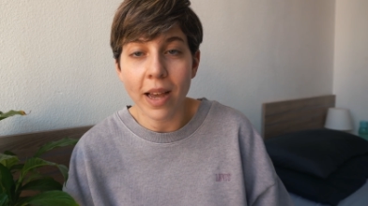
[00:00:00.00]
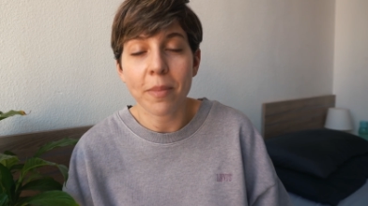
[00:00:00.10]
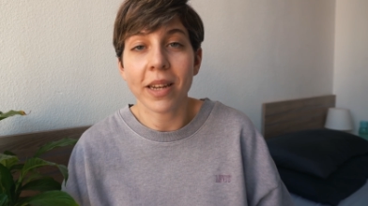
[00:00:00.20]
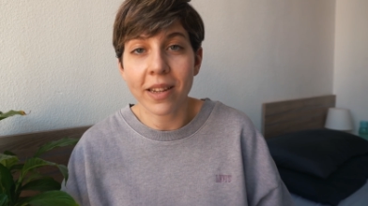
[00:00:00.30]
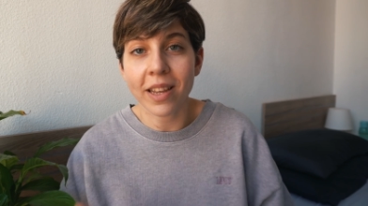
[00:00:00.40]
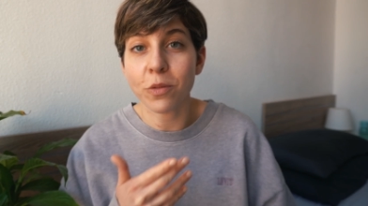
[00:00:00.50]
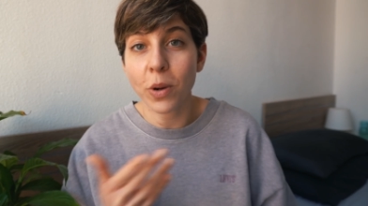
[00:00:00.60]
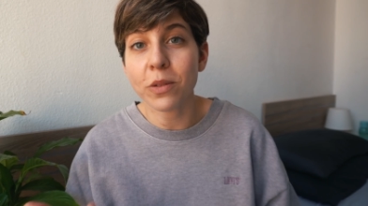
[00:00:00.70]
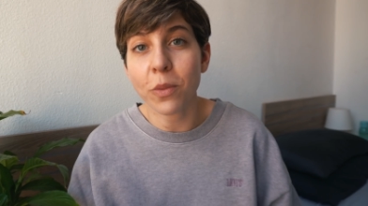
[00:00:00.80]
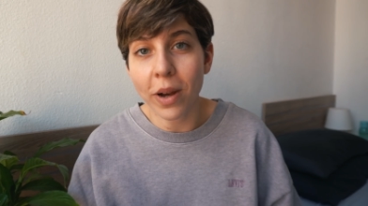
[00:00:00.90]
I mean, it
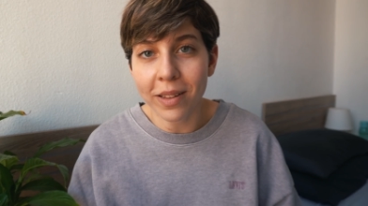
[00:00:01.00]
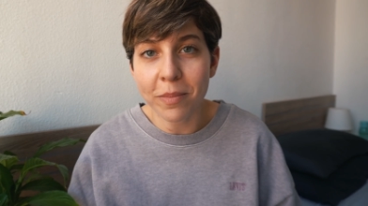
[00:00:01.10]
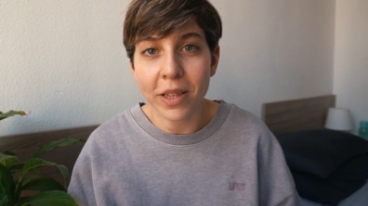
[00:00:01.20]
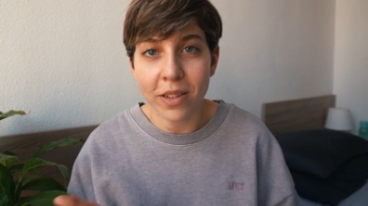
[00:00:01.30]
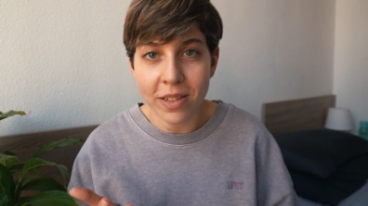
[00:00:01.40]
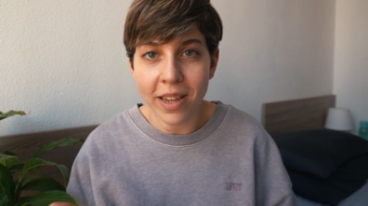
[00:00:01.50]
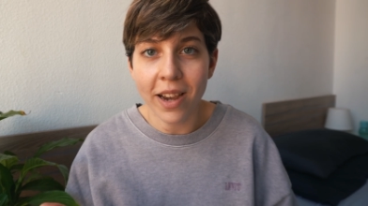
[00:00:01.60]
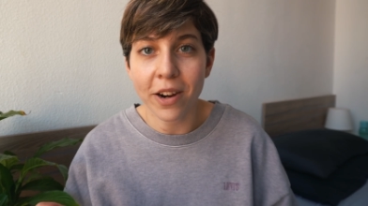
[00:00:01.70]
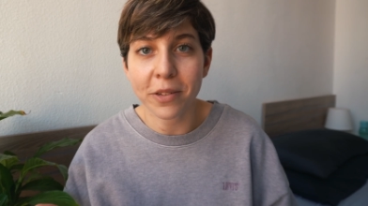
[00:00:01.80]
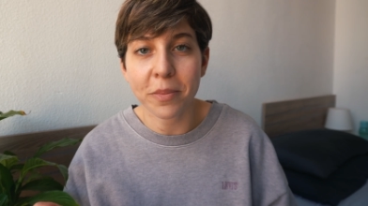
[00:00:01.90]
went well because they
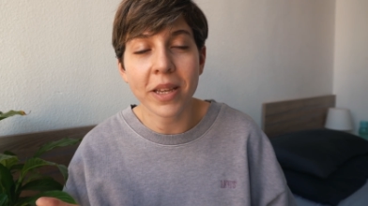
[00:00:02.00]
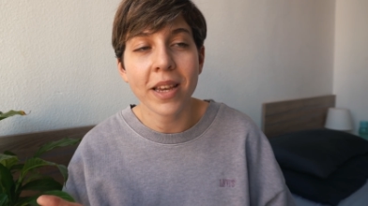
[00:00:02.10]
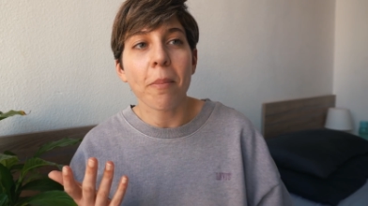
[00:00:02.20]
hired me,